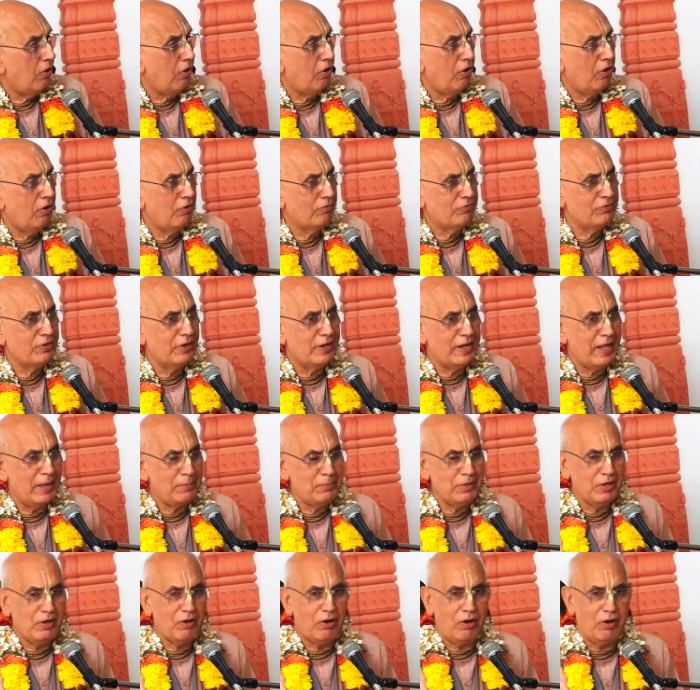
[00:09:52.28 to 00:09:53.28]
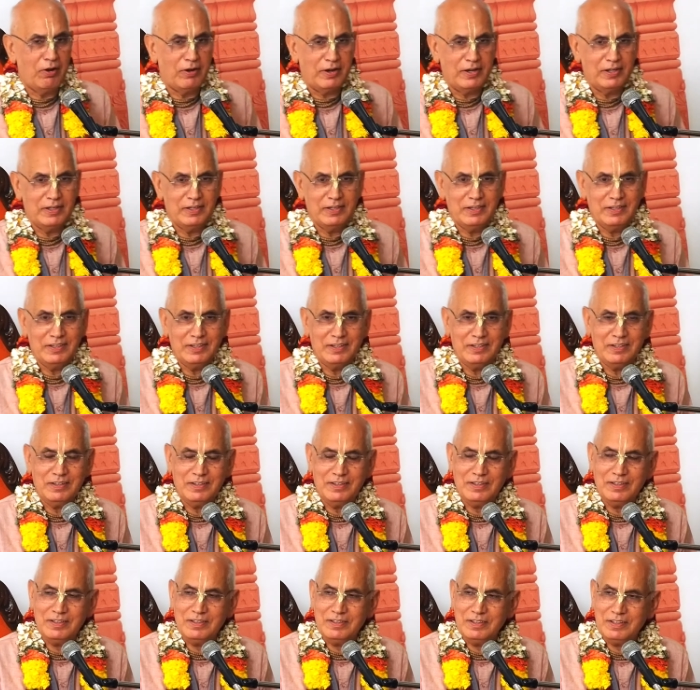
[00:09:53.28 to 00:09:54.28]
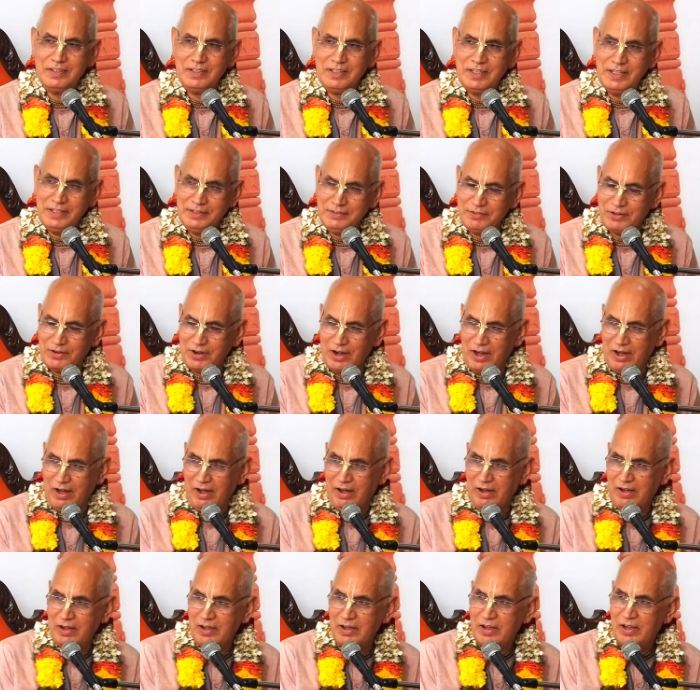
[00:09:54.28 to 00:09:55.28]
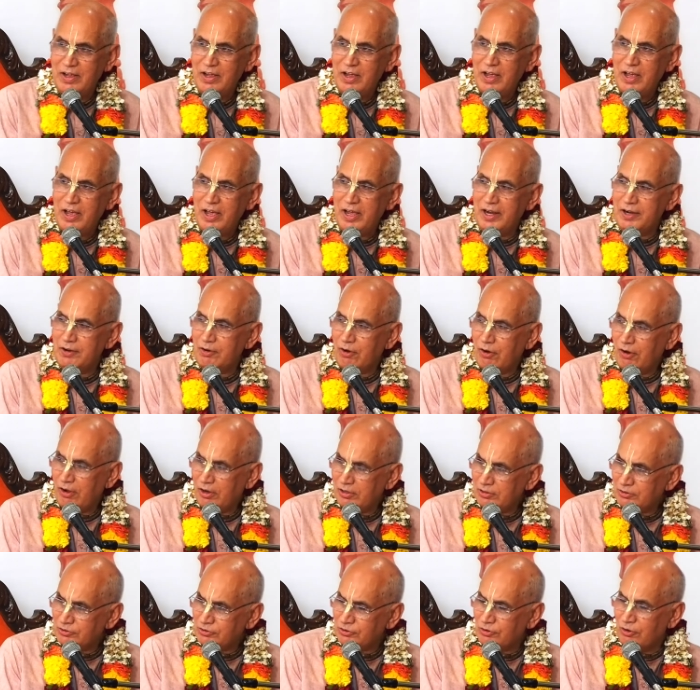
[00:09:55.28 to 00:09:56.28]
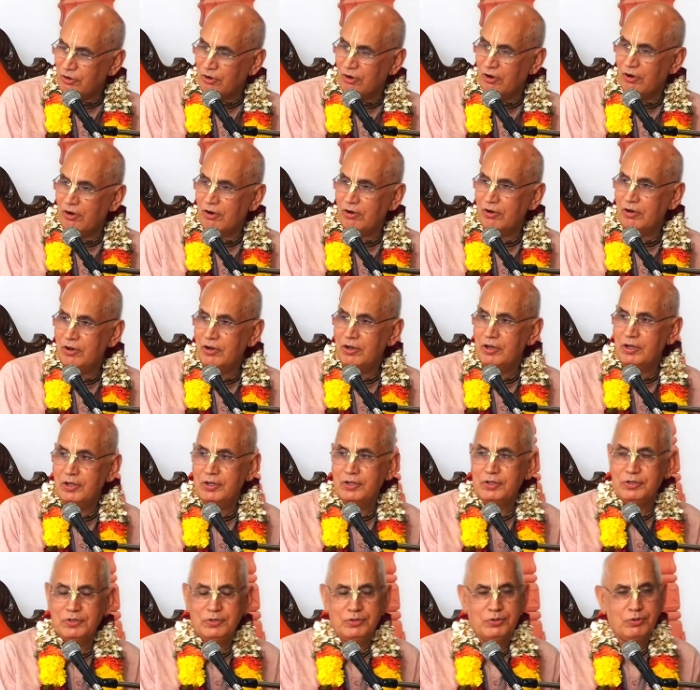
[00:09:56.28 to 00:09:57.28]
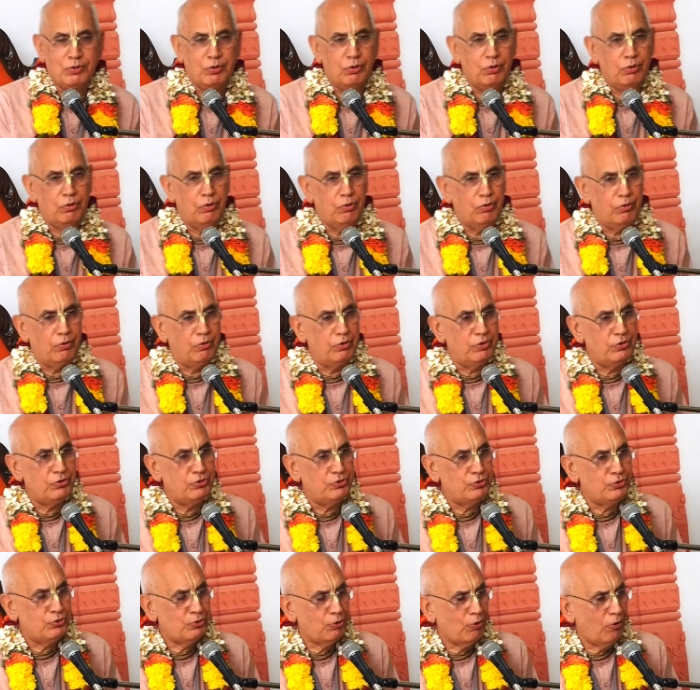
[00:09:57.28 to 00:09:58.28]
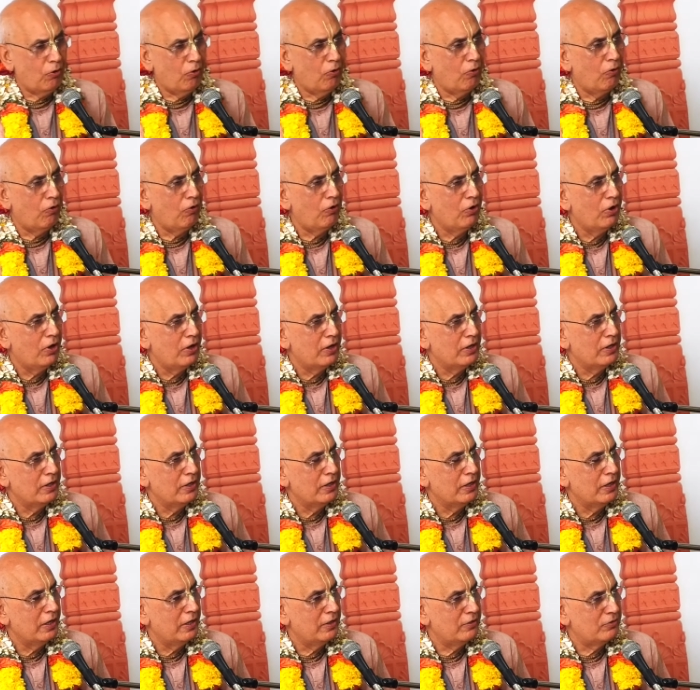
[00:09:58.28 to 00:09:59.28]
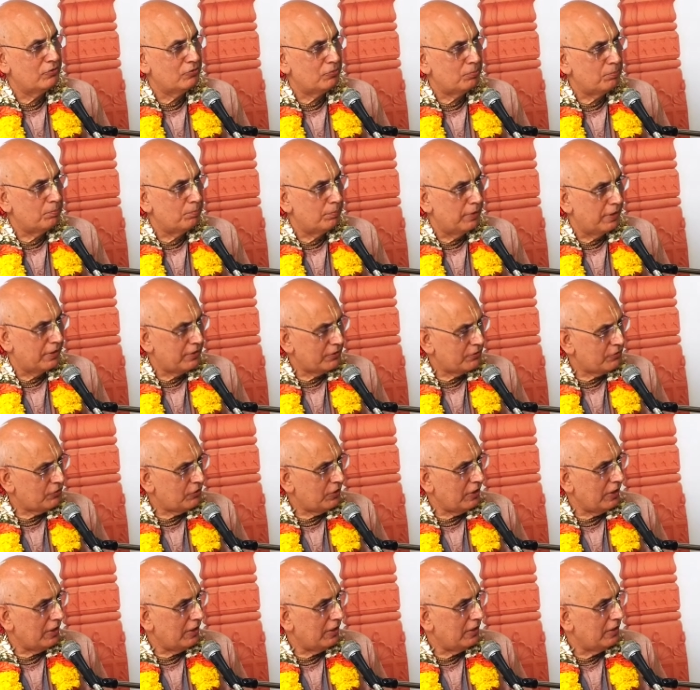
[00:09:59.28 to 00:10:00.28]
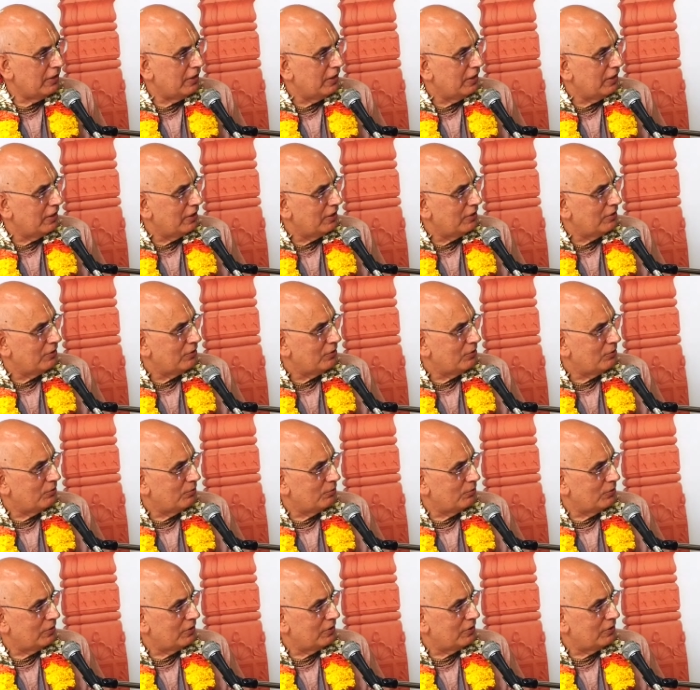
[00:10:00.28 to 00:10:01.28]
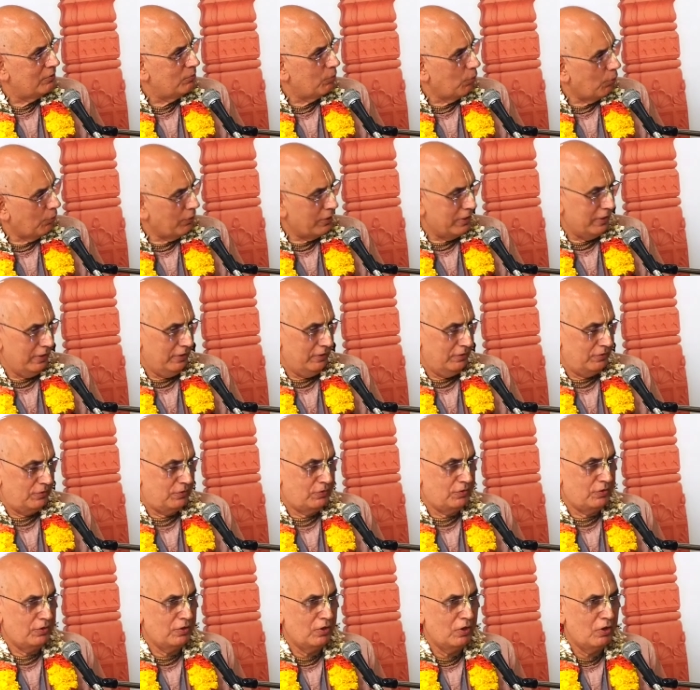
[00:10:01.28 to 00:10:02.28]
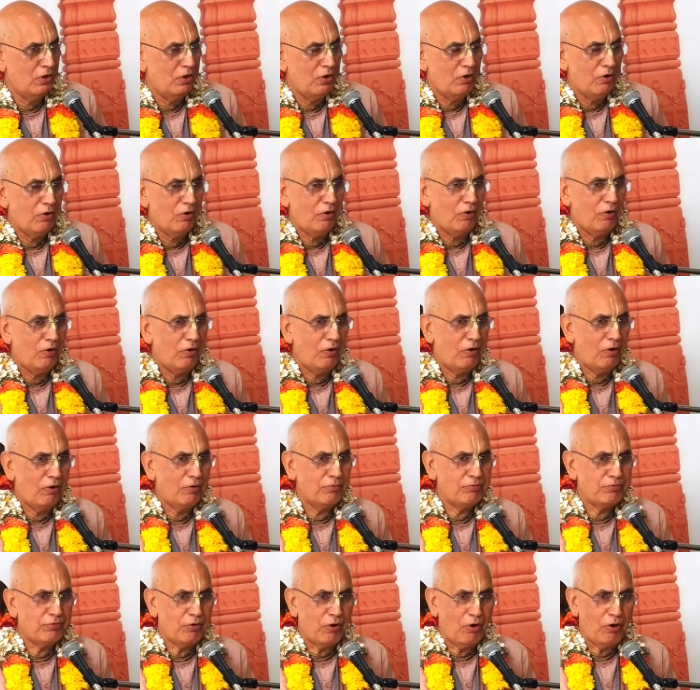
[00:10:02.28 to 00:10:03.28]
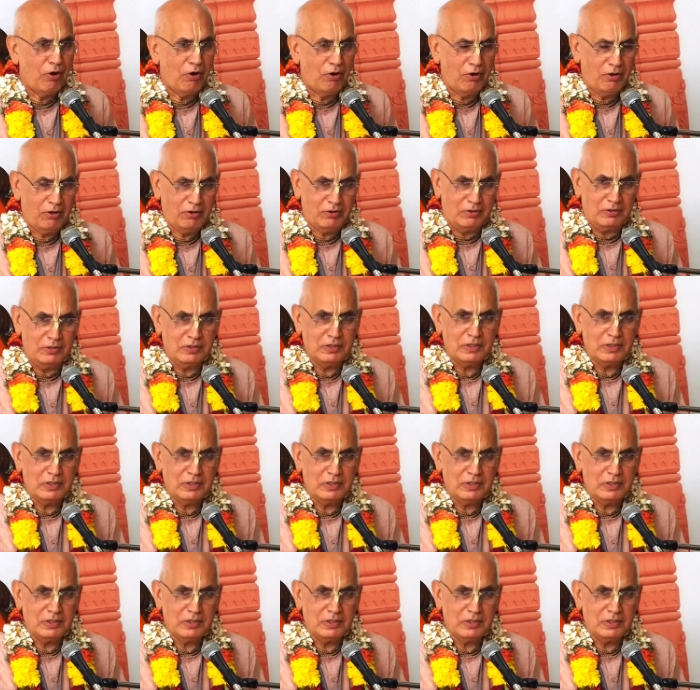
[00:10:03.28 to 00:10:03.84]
of the demigod Indra, and also to show his mercy to the devotees. Of all